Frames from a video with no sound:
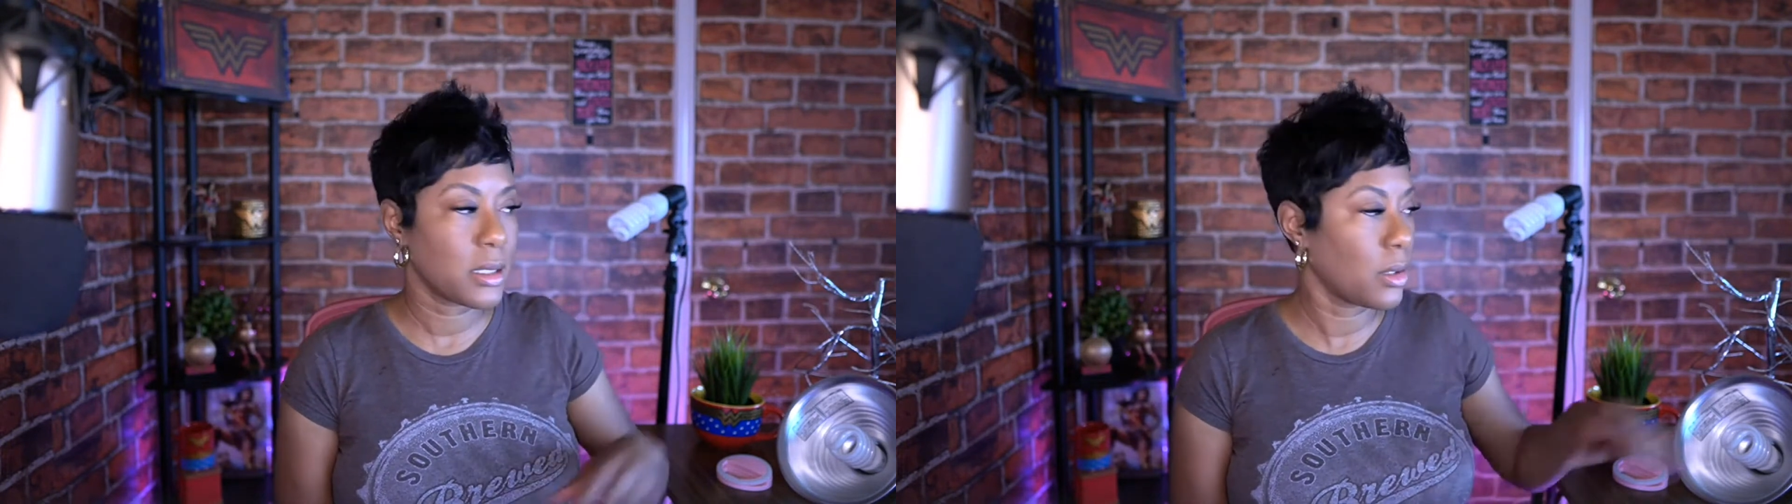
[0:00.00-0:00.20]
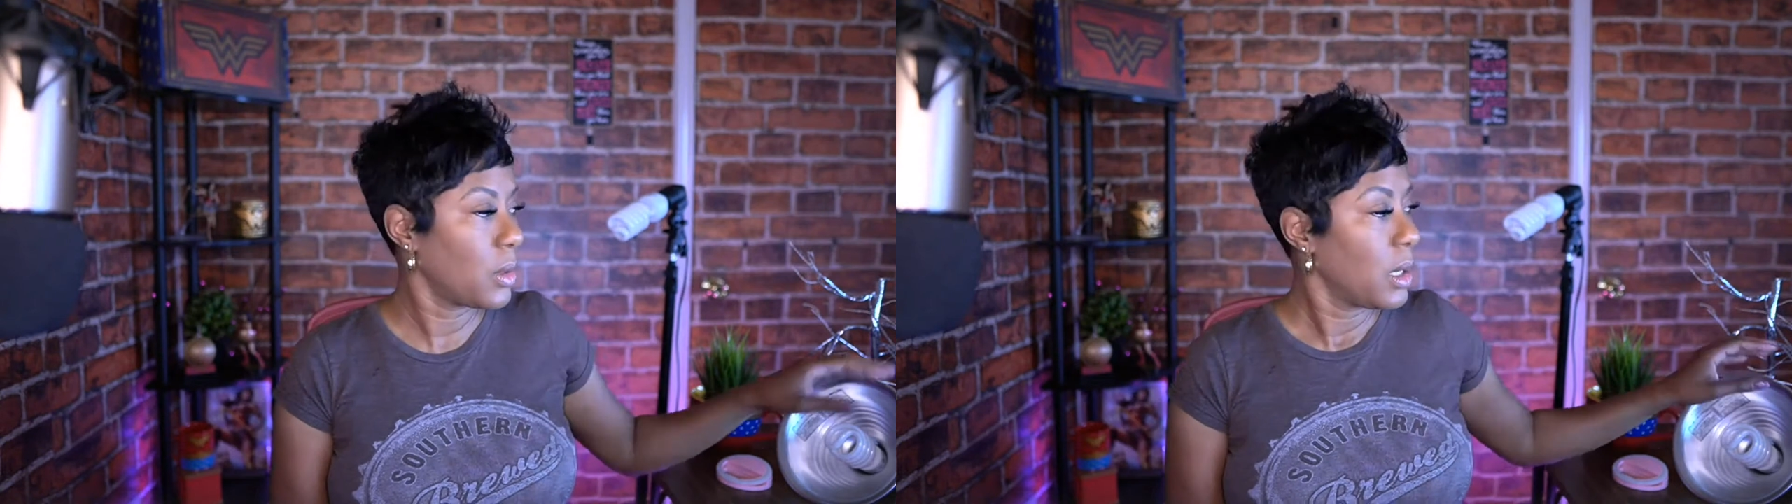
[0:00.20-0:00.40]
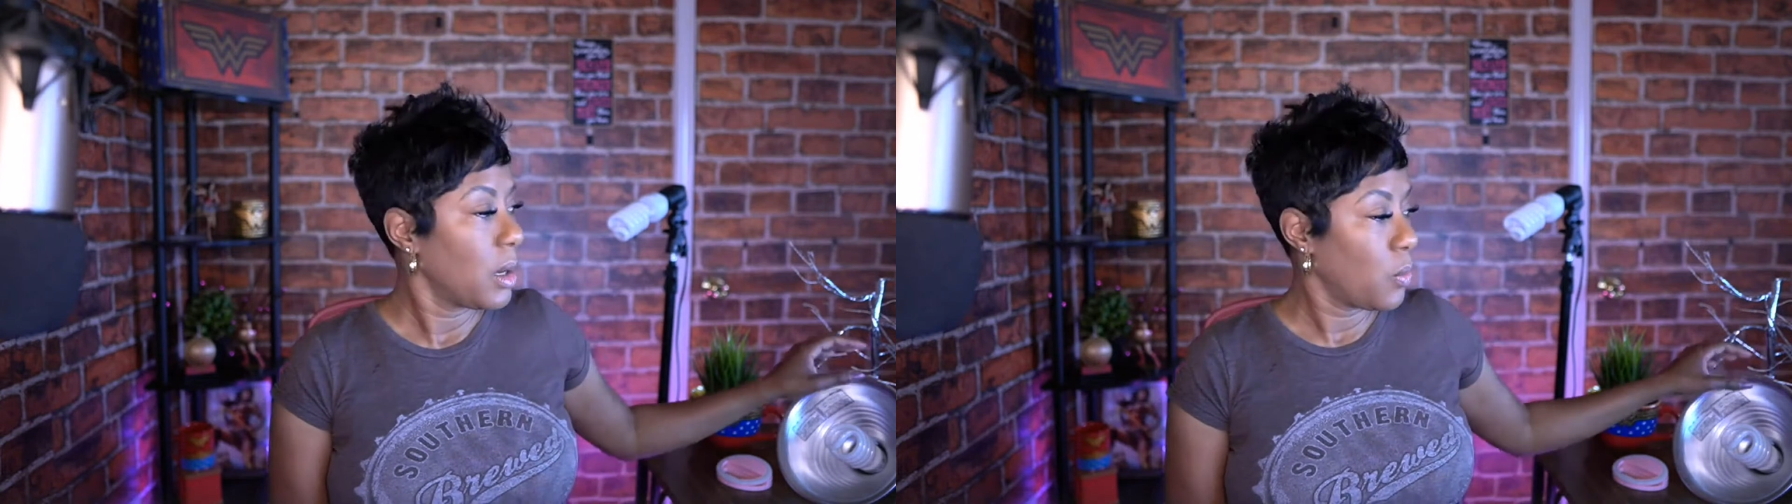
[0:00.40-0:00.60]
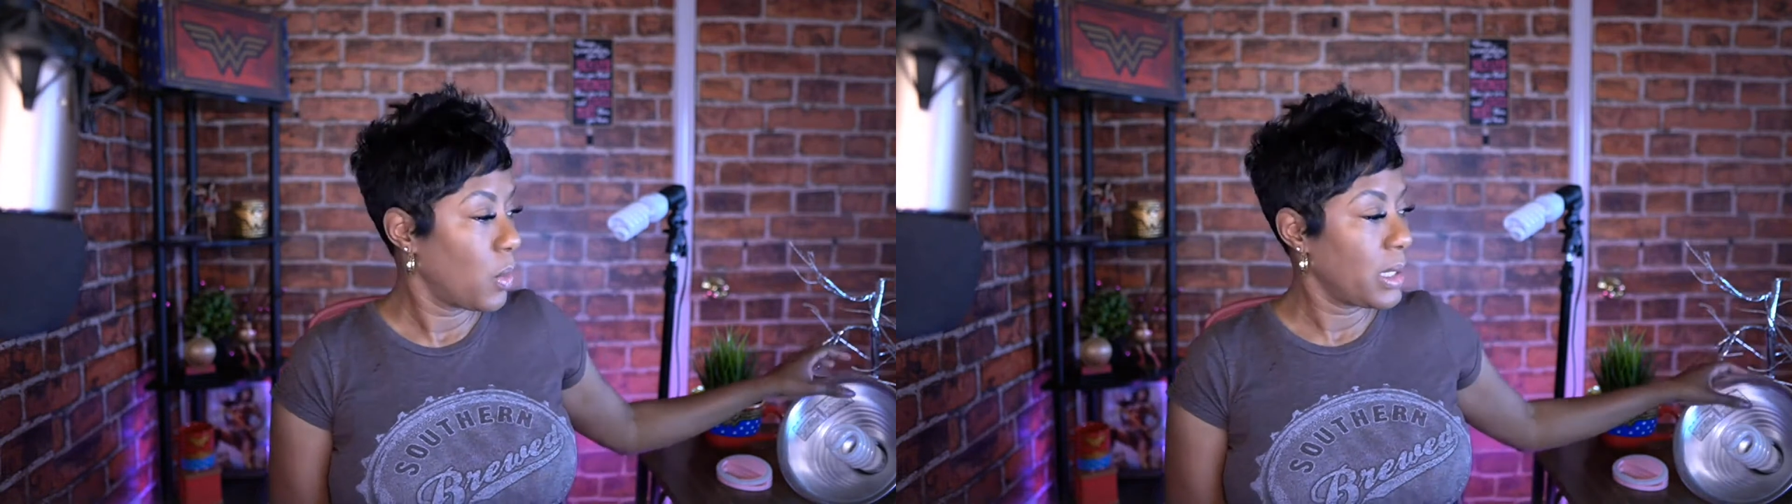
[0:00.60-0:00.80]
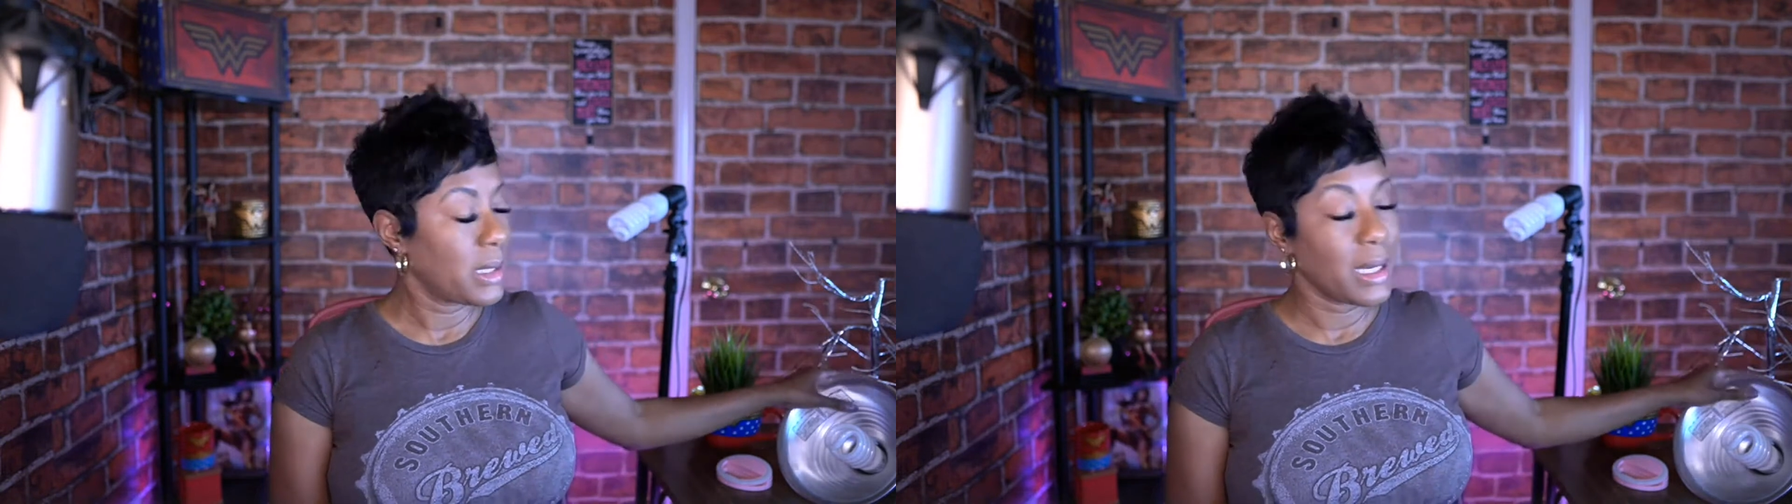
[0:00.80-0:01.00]
So
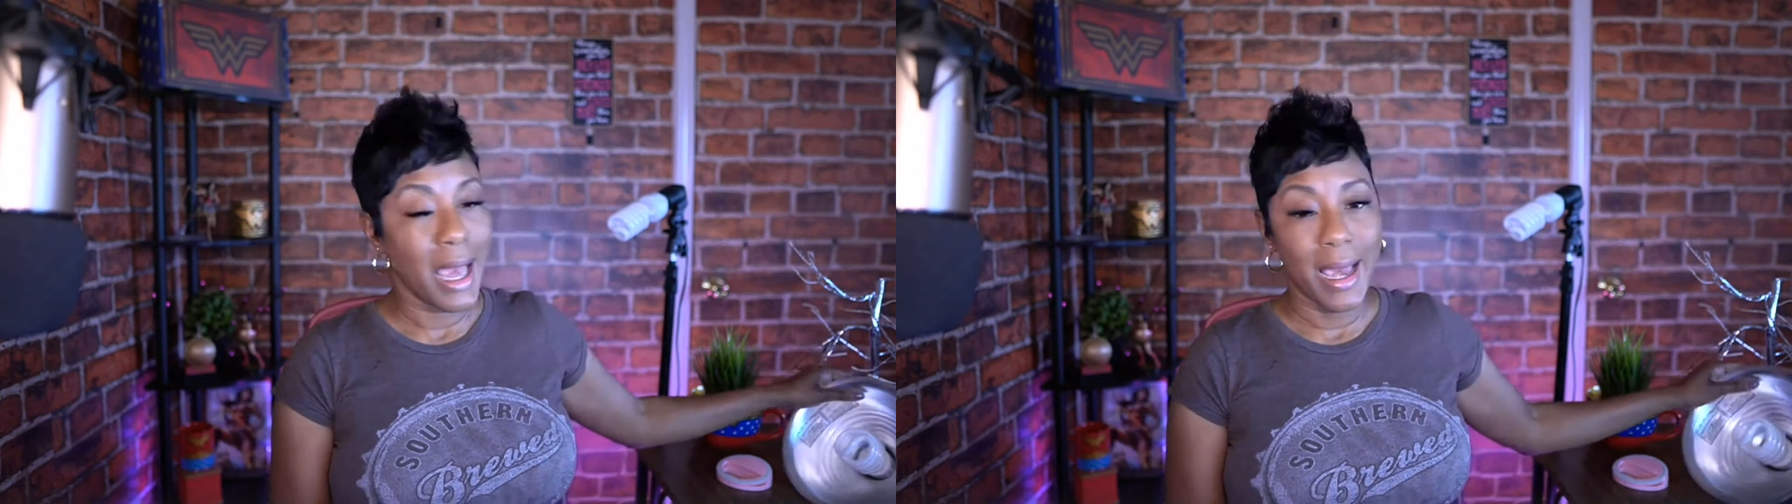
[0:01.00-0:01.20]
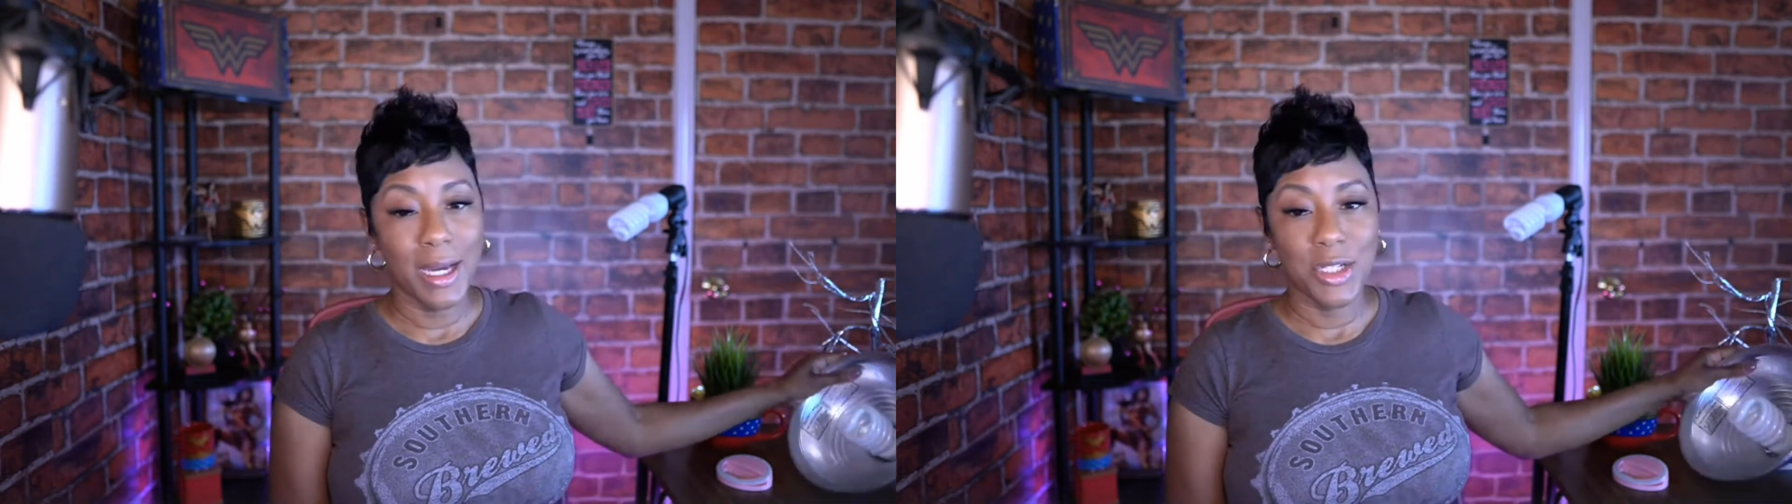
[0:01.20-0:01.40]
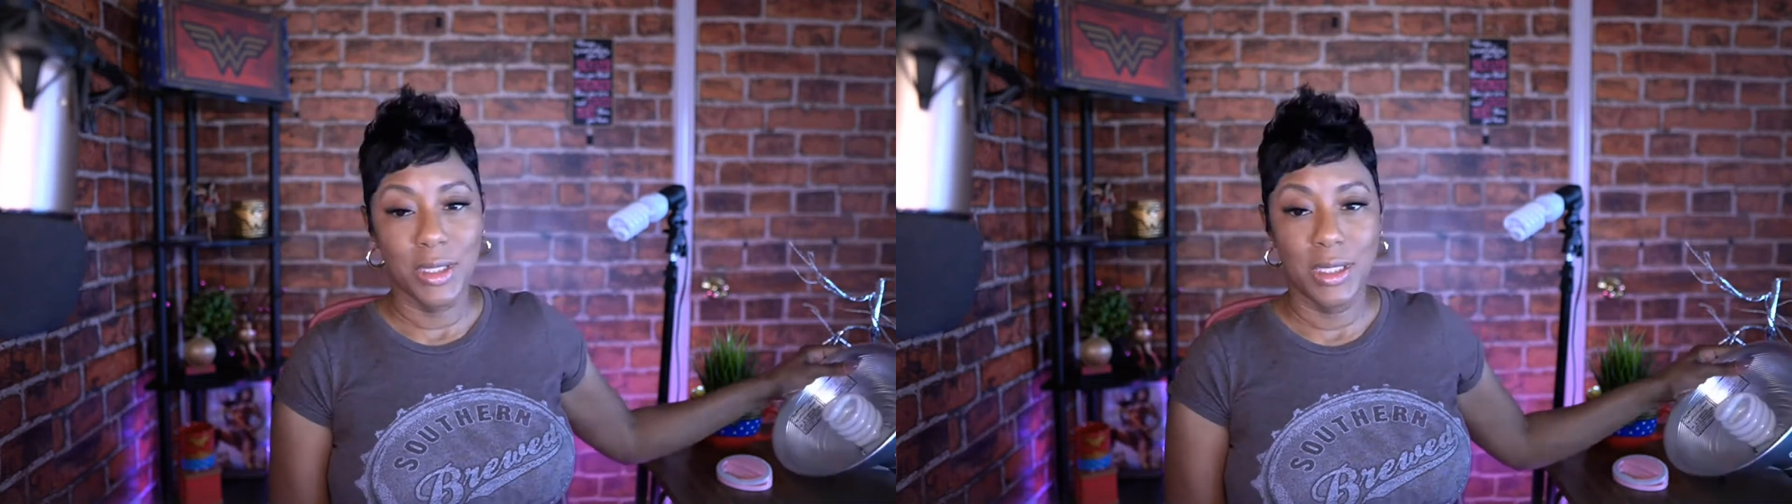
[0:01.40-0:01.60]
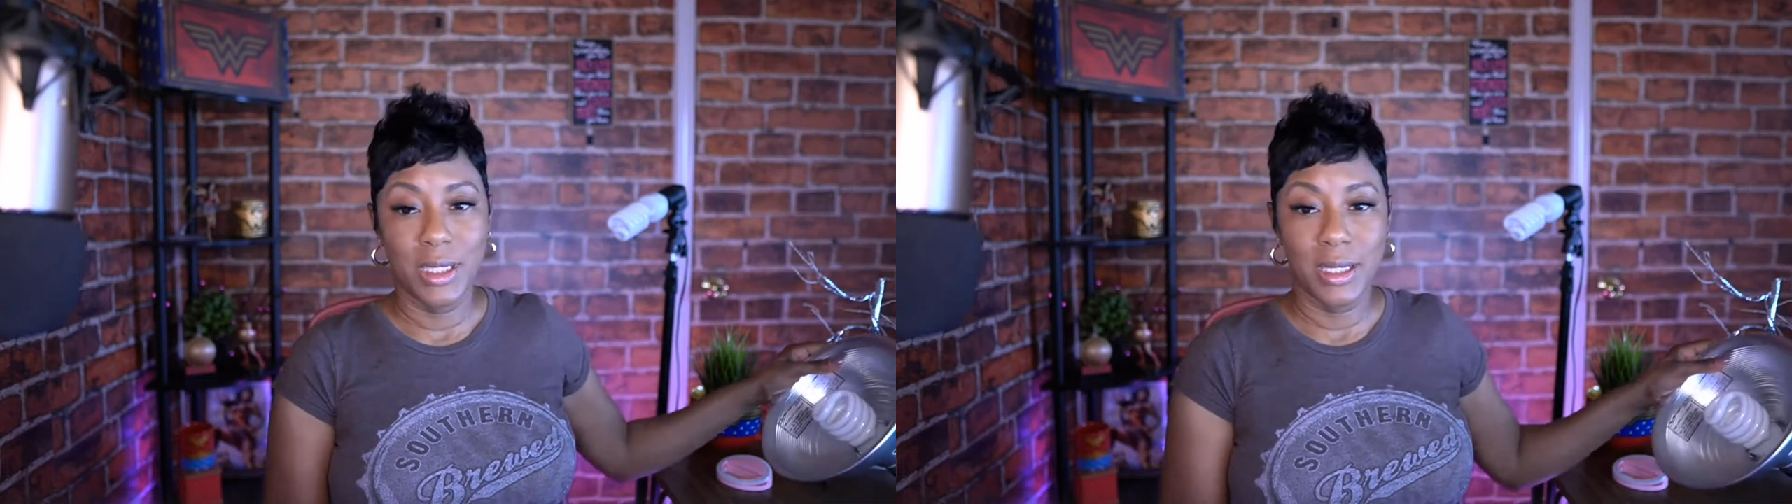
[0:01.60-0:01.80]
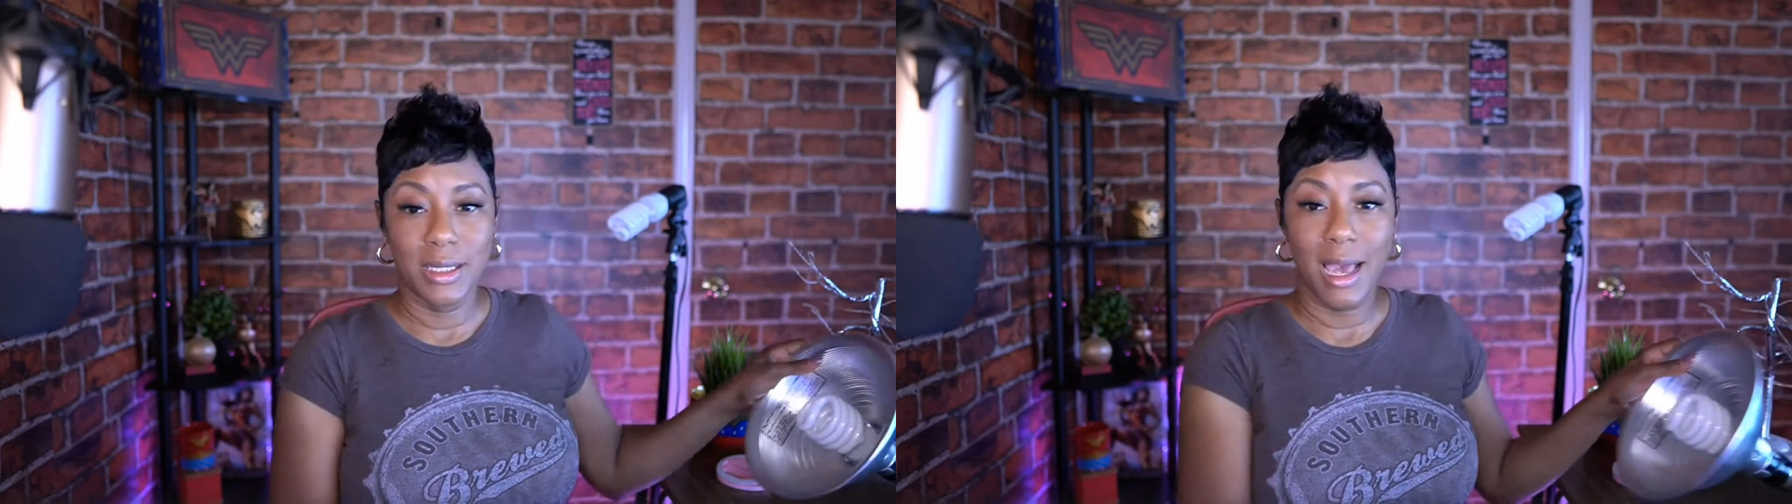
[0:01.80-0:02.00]
one thing I actually
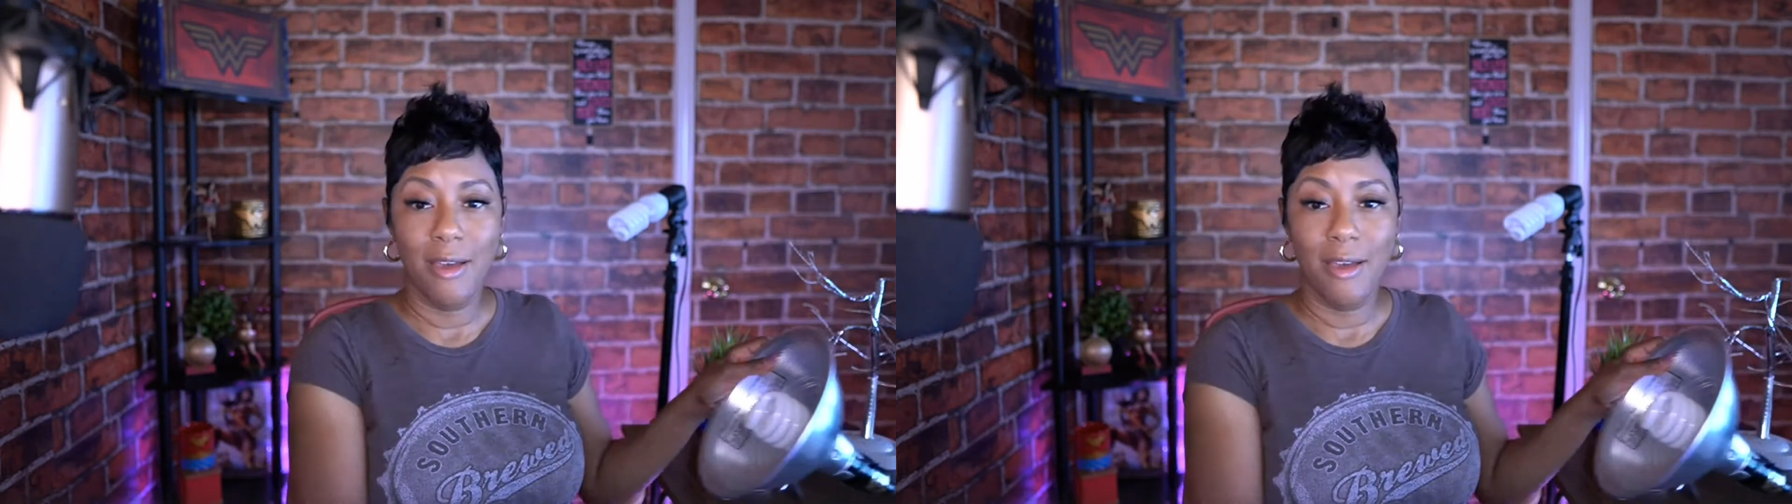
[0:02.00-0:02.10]
did is